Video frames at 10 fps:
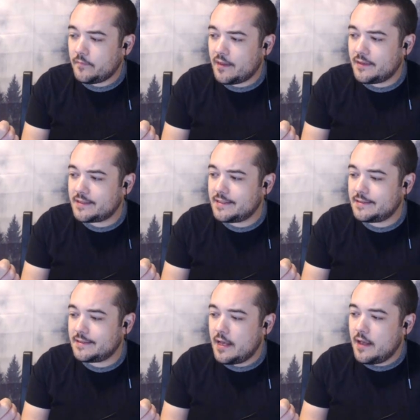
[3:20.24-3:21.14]
this
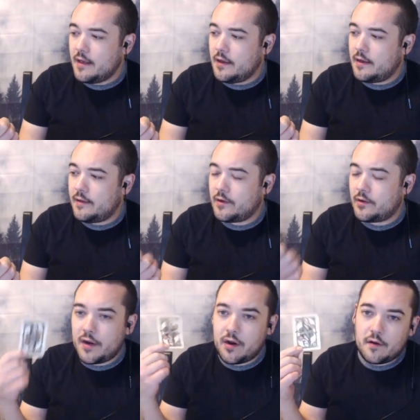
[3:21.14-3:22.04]
is uh, a
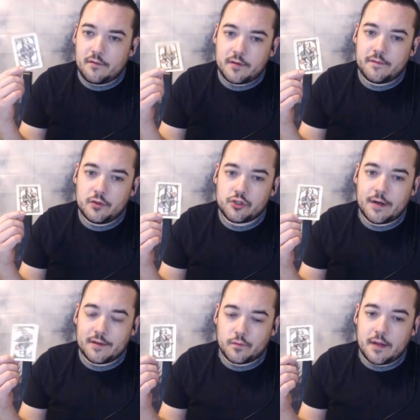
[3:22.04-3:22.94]
great card for the future
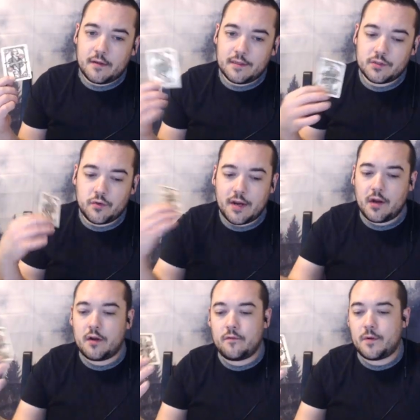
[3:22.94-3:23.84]
as well. It's a great
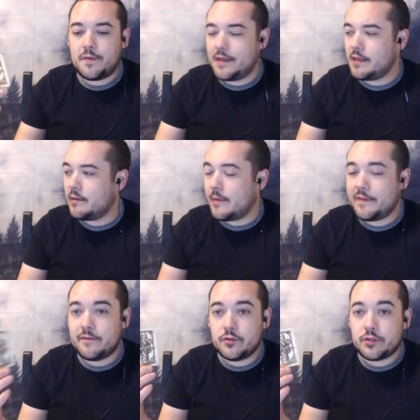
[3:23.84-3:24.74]
card for thinking about
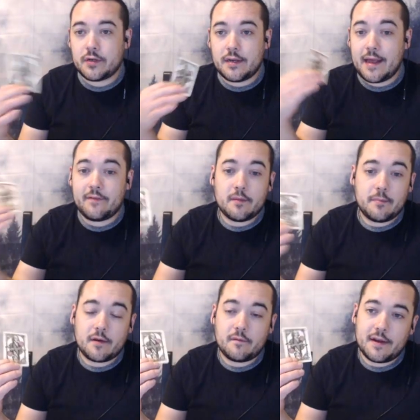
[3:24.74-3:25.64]
the future and having
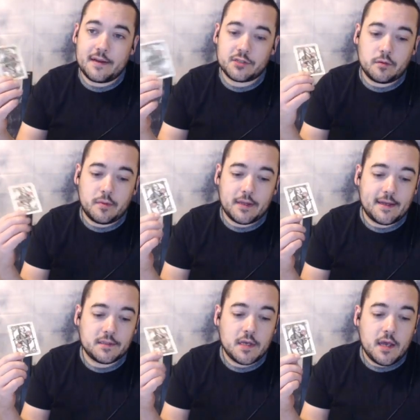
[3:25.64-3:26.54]
better financial
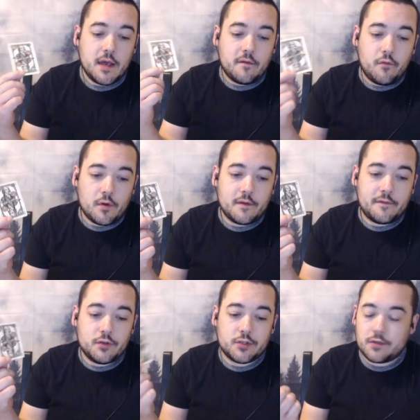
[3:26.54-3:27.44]
plans for the
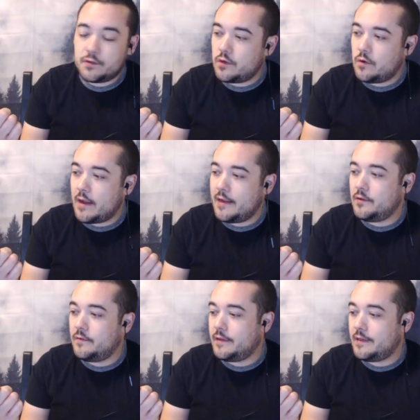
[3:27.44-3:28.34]
future. So I
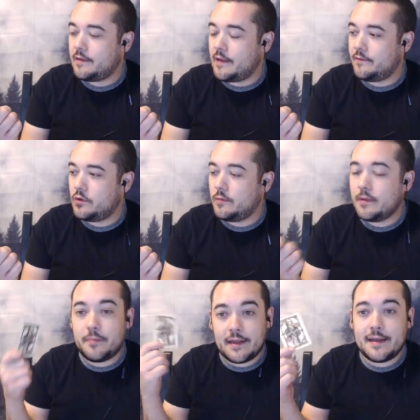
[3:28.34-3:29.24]
do feel like a lot of you could be
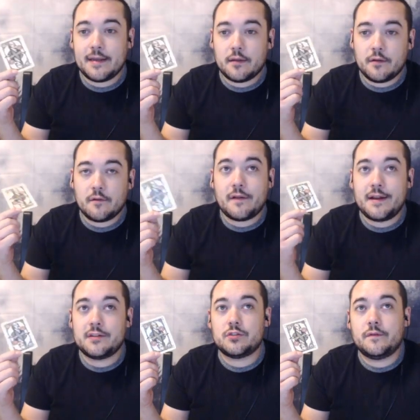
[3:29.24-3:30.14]
planning your
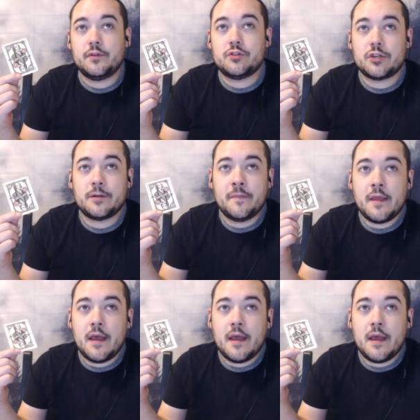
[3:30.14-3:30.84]
financial future.